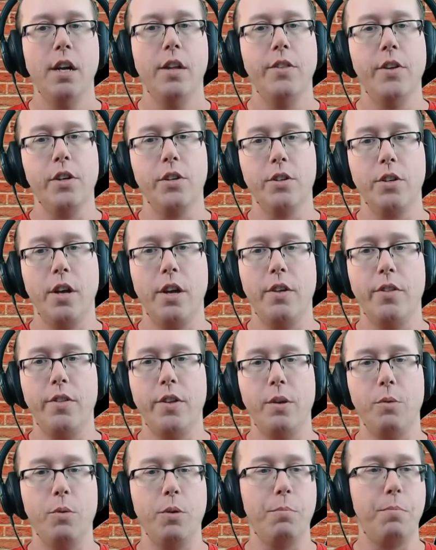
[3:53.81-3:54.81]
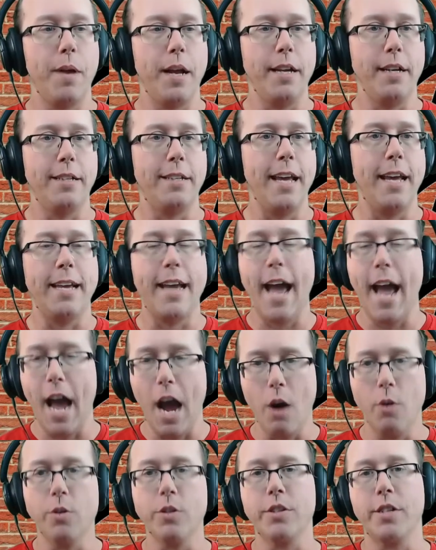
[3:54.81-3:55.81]
There, it would pay, take
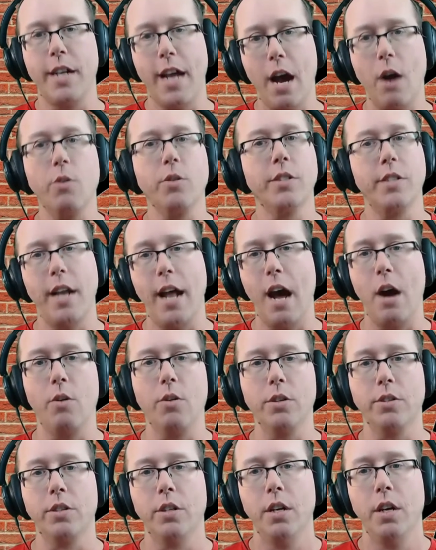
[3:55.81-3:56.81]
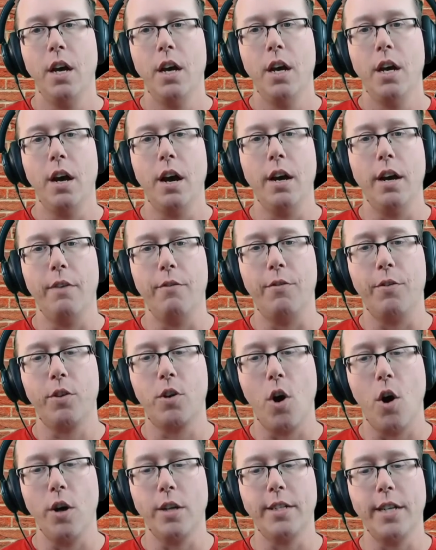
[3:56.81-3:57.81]
hours and hours and hours uh, of
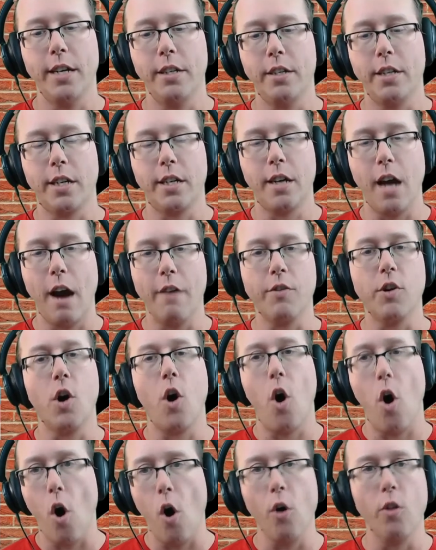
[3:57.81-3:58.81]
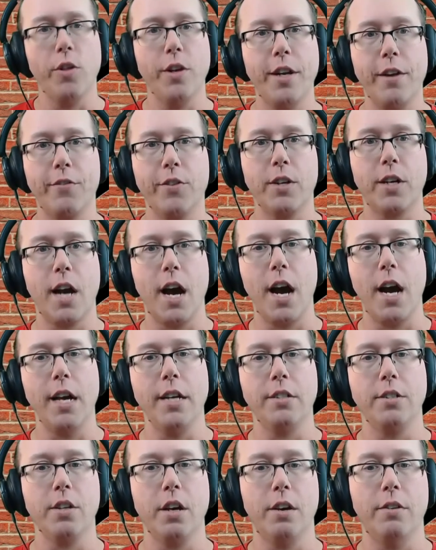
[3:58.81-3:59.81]
content to cover all the different
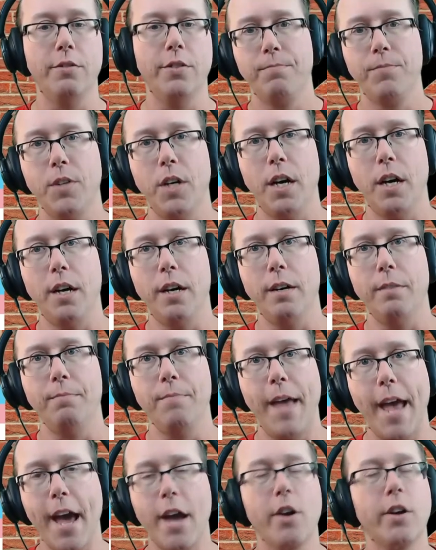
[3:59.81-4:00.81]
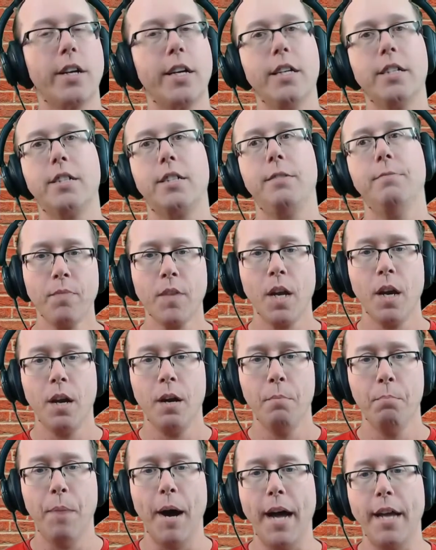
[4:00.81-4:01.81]
kinds of uh, anarchist
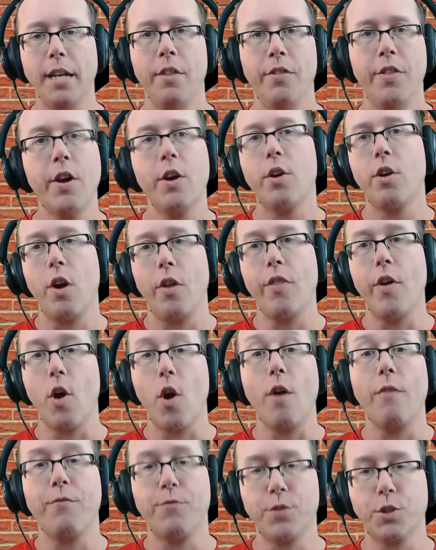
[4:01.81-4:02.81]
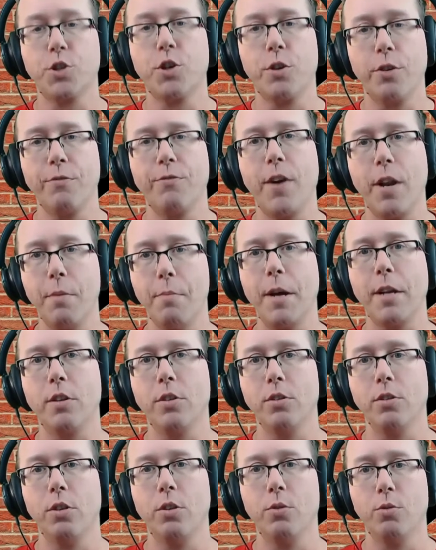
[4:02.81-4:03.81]
but there, there are certain
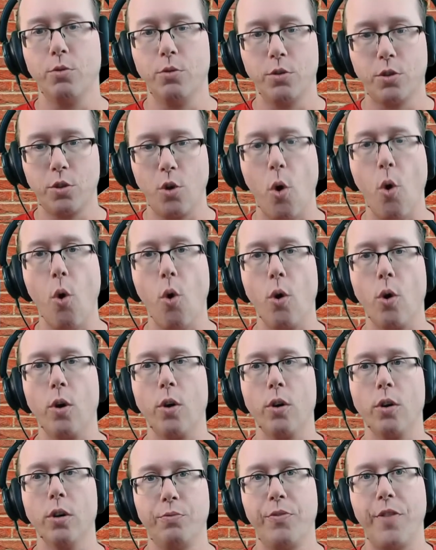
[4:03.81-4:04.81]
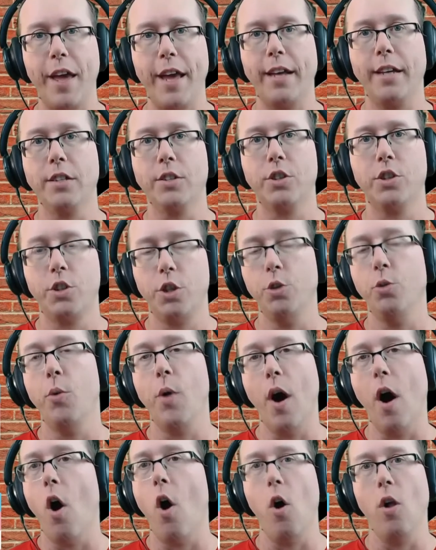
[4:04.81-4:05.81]
fundamental core things
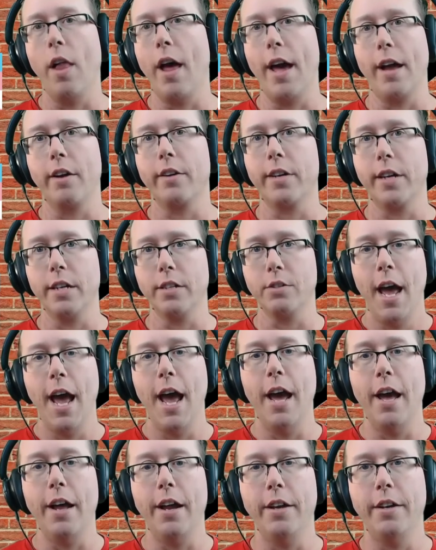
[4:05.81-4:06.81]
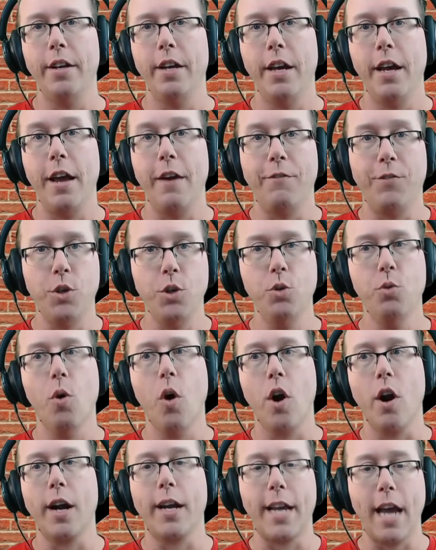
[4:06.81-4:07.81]
to all anarchists. And if you
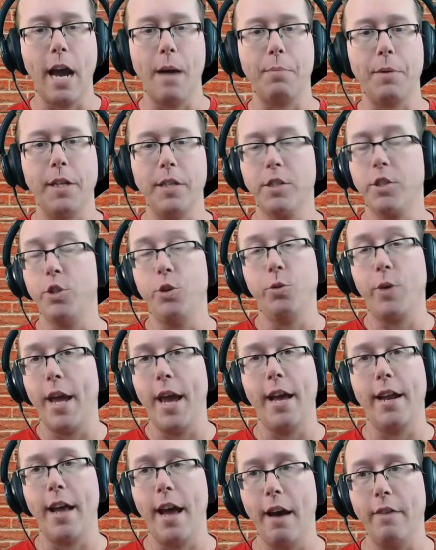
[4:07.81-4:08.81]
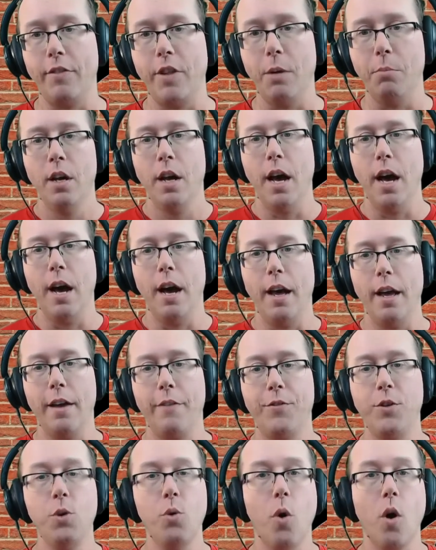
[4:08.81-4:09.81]
are a capitalist, you can't have them. Uh,
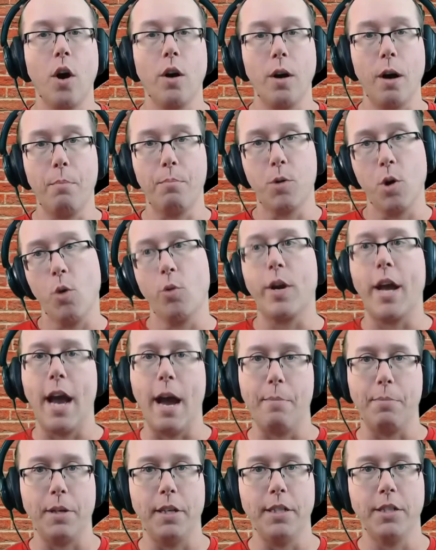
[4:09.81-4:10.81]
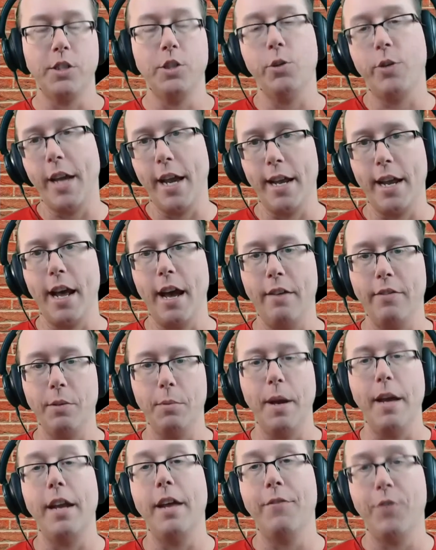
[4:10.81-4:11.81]
if you are pro-capitalist, you can't have them.
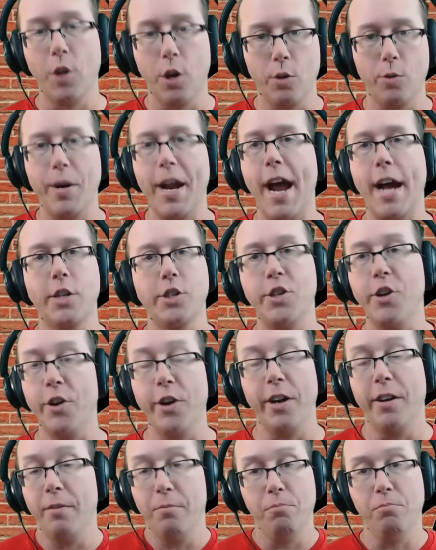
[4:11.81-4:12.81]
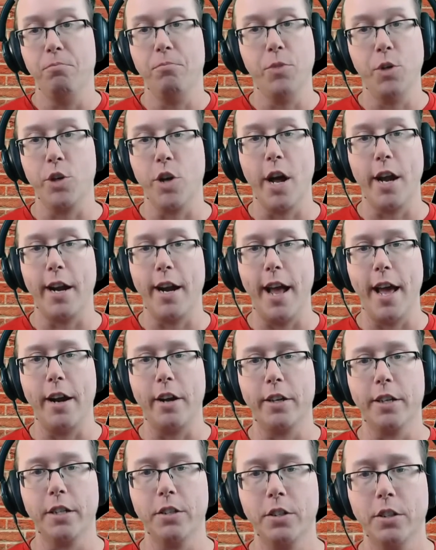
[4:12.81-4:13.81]
And if you're a reactionary, you're not an
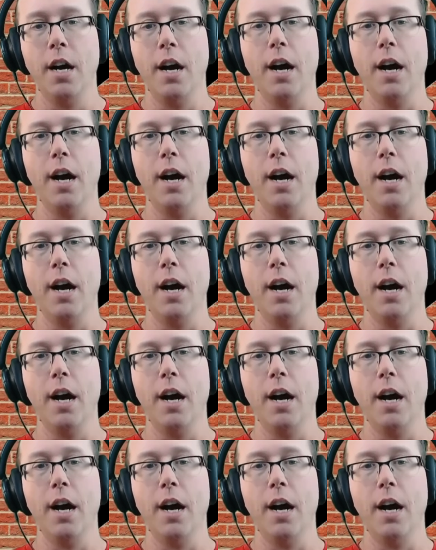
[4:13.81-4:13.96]
anarchist.